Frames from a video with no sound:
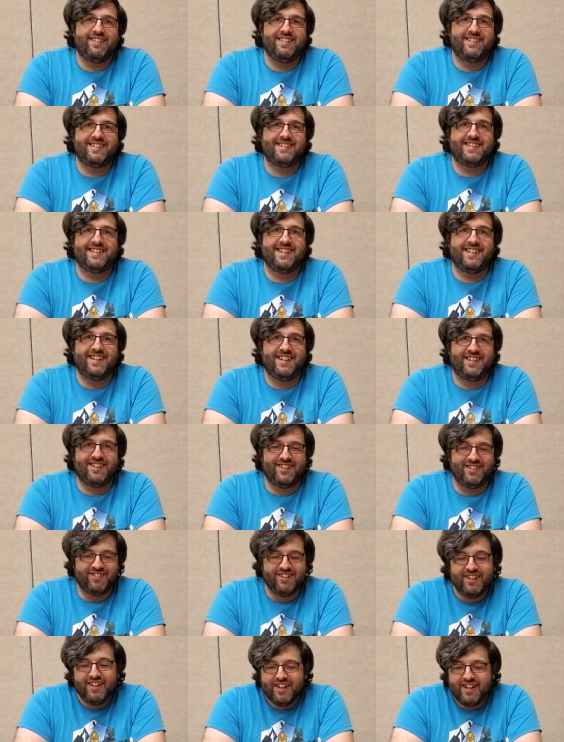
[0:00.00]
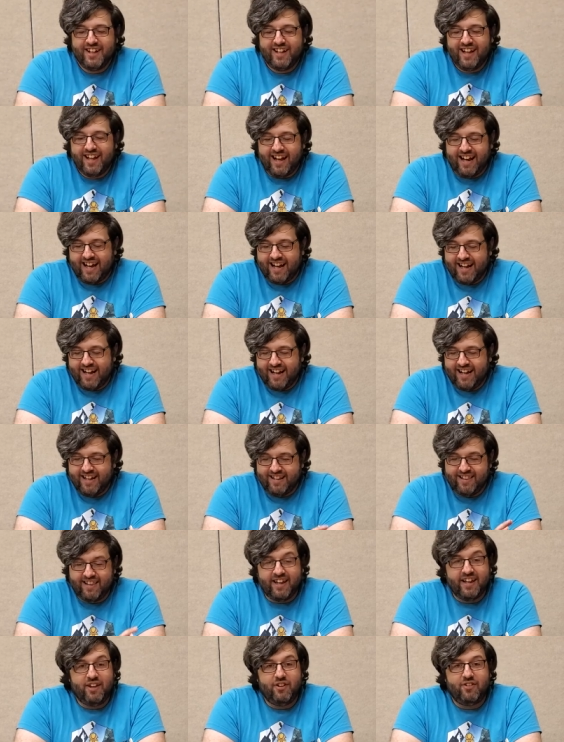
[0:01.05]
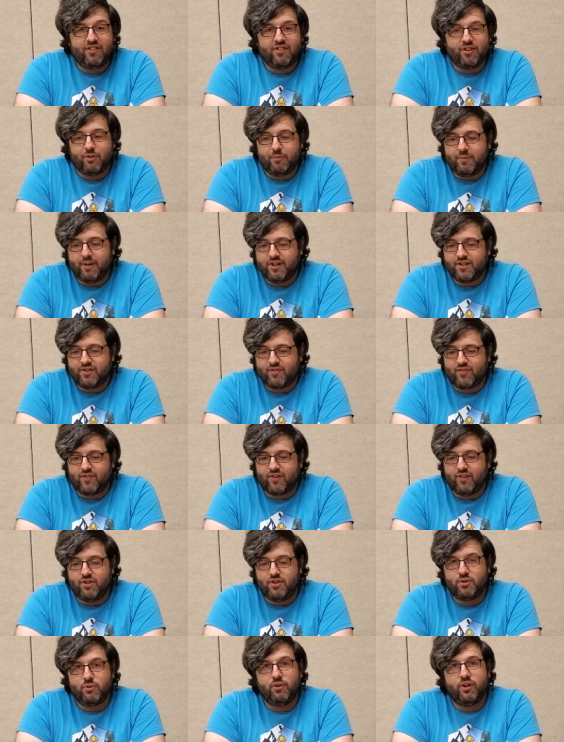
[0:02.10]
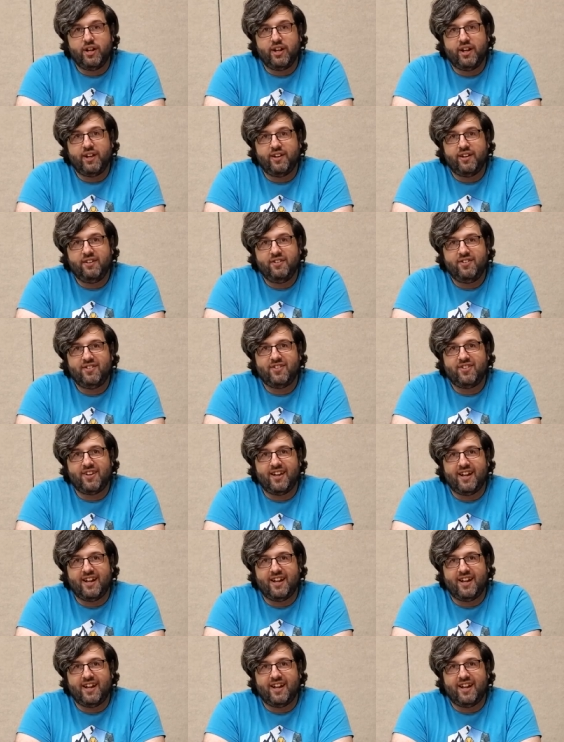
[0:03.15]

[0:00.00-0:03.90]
Yeah. So, uh, thank you so much for joining us.